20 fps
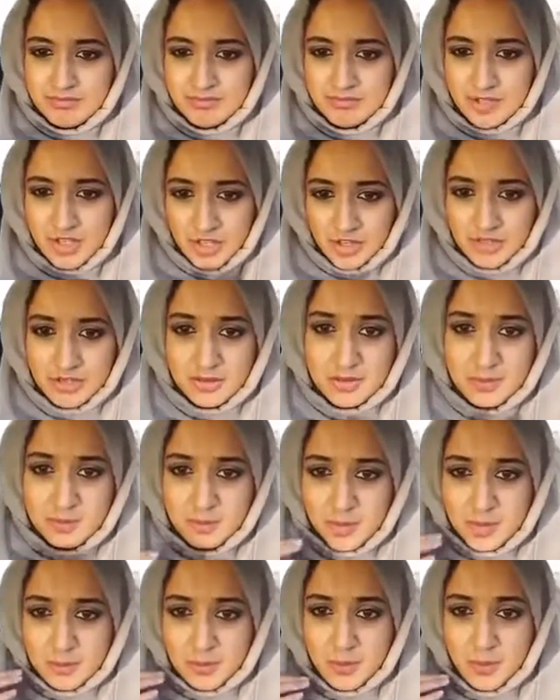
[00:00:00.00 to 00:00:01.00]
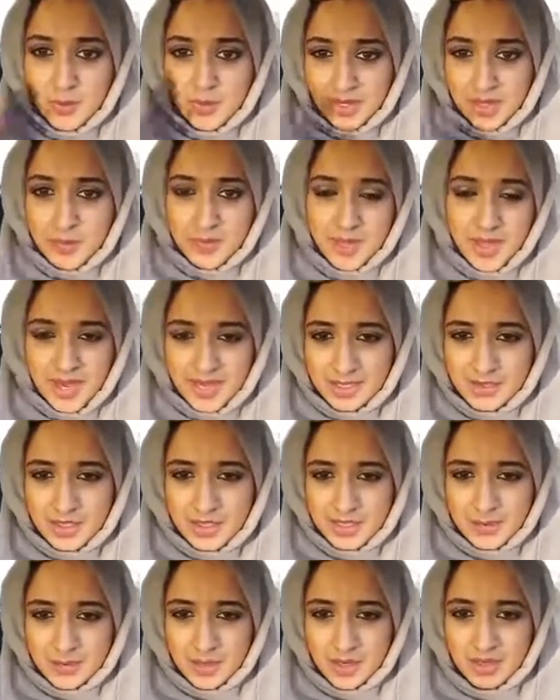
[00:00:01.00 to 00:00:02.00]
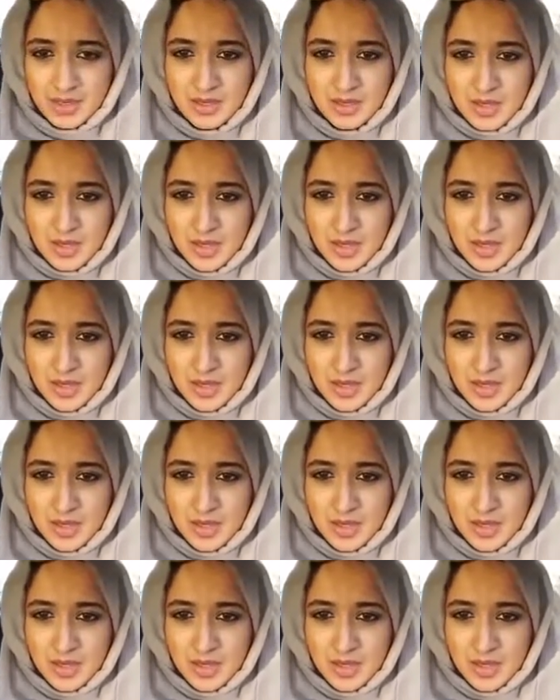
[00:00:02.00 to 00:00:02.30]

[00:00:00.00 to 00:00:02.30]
you're going to be putting out that energy as well.